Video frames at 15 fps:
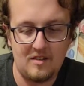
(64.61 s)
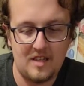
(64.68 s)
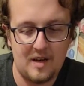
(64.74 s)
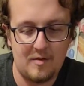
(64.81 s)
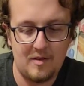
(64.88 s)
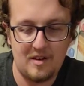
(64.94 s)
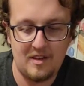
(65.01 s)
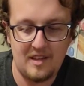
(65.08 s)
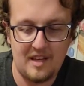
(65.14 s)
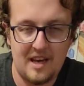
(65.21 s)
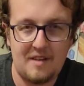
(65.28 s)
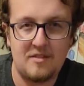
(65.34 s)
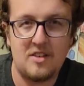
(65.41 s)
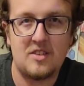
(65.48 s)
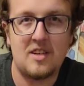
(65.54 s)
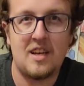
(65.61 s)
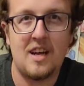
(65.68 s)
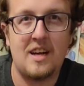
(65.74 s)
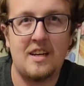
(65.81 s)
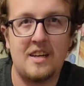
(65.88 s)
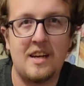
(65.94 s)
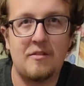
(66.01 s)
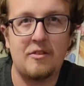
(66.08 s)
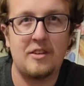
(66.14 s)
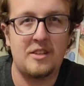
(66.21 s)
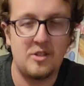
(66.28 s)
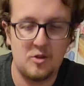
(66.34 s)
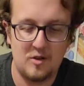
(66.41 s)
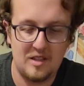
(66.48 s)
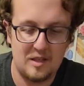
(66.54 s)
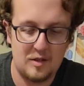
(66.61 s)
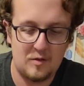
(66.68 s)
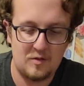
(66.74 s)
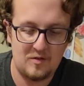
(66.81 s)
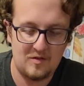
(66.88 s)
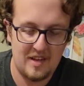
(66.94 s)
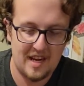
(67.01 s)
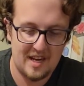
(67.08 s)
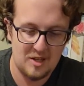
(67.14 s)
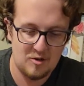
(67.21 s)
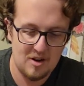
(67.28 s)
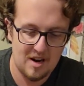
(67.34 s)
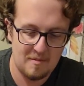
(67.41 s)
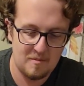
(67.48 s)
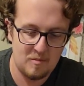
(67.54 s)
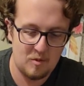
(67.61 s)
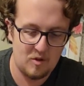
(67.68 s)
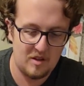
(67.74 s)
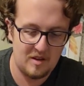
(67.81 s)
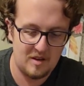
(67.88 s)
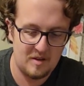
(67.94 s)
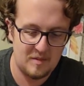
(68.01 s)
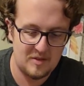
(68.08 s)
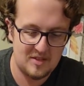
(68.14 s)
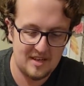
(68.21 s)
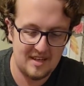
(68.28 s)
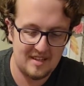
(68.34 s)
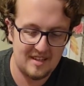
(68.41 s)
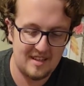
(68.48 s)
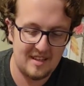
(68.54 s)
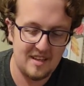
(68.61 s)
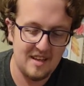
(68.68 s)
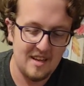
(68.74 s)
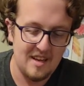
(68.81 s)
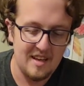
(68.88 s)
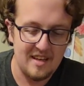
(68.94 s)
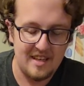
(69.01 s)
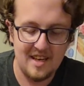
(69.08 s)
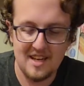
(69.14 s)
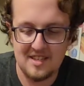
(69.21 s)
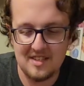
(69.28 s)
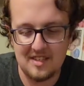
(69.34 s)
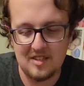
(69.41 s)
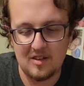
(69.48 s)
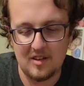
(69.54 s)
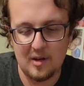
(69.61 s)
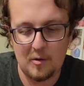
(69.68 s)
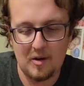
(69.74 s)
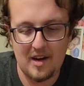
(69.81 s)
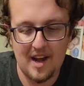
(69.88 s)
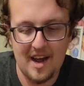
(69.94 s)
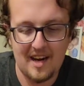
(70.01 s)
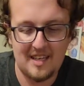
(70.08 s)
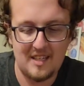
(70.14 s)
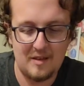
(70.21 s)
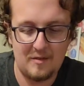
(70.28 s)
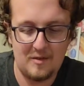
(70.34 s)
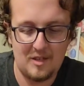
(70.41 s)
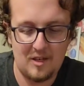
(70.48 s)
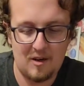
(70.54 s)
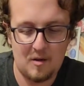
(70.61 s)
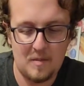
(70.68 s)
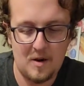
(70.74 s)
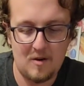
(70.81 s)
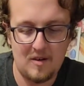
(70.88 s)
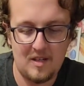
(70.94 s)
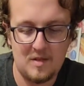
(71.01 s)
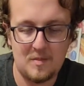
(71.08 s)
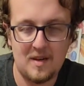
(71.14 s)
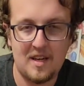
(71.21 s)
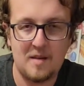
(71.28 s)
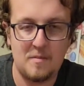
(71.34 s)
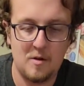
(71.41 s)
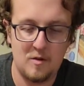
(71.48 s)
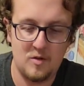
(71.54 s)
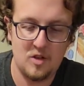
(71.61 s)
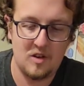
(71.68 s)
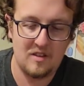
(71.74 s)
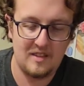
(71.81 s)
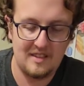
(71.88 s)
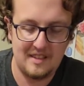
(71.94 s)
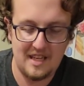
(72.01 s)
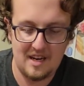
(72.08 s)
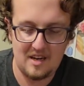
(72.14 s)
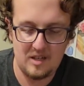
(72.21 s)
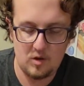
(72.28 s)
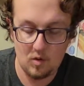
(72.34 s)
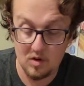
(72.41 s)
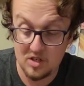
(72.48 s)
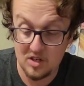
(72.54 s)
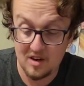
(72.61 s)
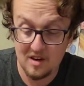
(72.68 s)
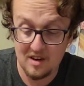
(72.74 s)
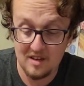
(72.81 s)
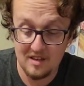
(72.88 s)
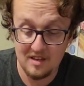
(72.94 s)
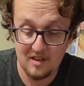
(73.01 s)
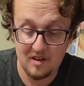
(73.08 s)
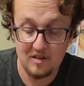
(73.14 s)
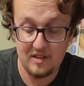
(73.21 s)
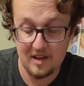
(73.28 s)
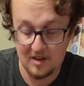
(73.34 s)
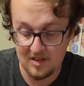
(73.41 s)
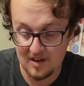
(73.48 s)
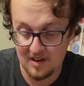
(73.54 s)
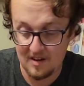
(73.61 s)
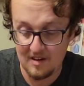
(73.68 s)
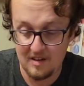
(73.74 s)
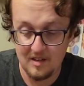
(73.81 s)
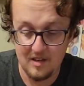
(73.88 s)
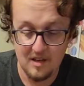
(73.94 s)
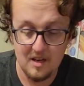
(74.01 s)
definitely have to say I definitely enjoy this hand trap more than almost anything. Yes, it's only reactive to your opponents making moves on your turn or their turn.